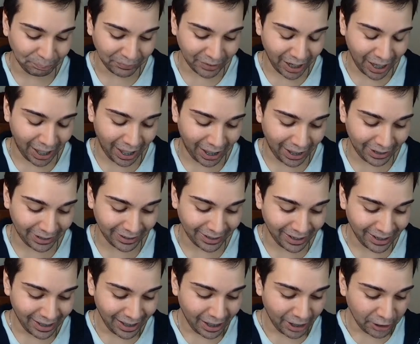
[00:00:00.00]
And
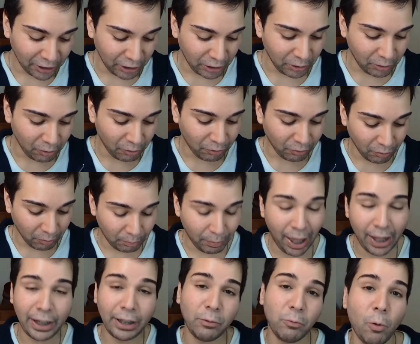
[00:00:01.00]
you've
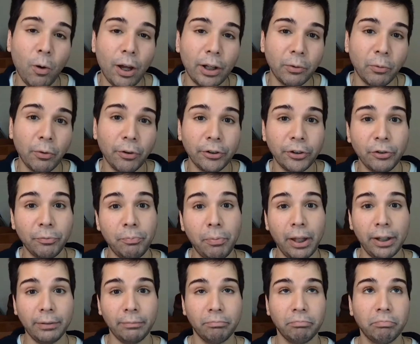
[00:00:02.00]
been in one where you've
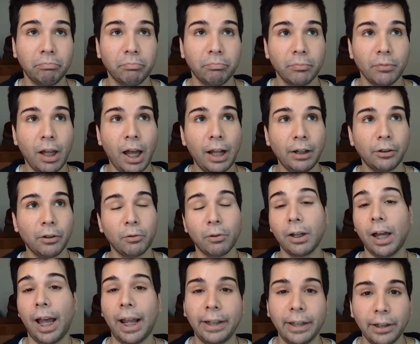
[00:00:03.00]
been, I don't know,
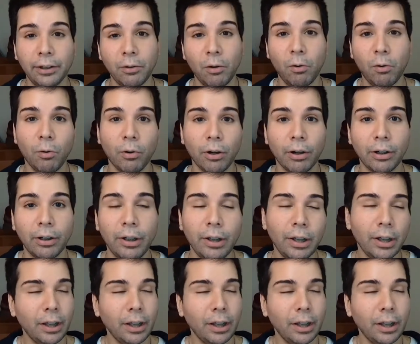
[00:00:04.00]
guided or,